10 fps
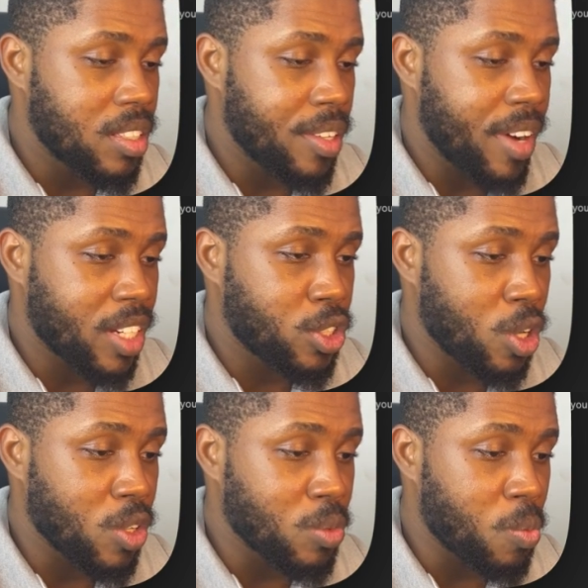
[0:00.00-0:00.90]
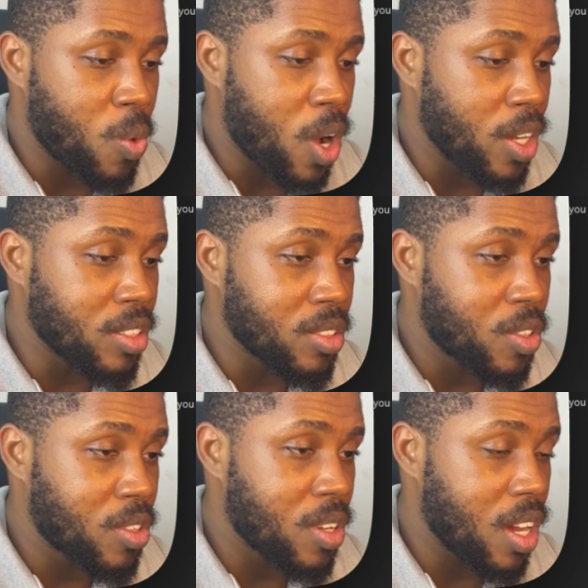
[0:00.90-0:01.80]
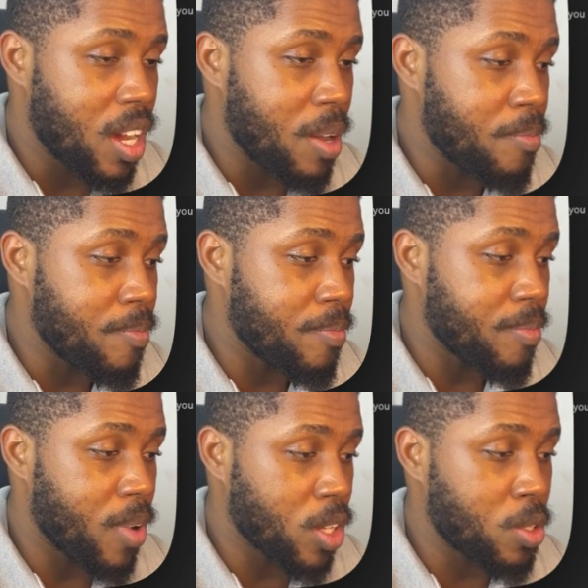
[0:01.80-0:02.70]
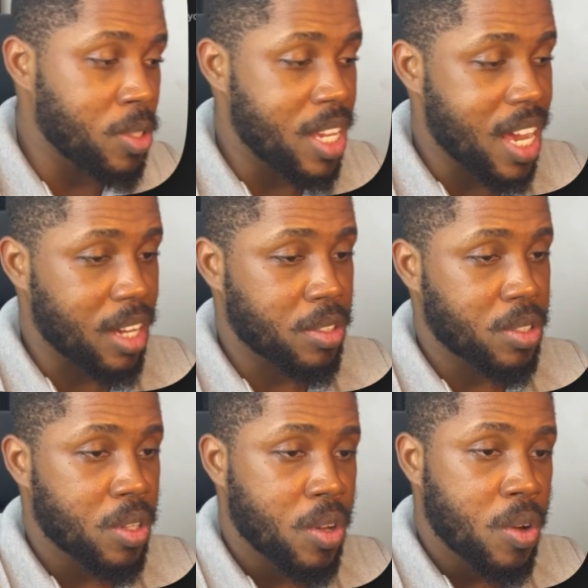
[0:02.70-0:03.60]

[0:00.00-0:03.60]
direction one um, auto layout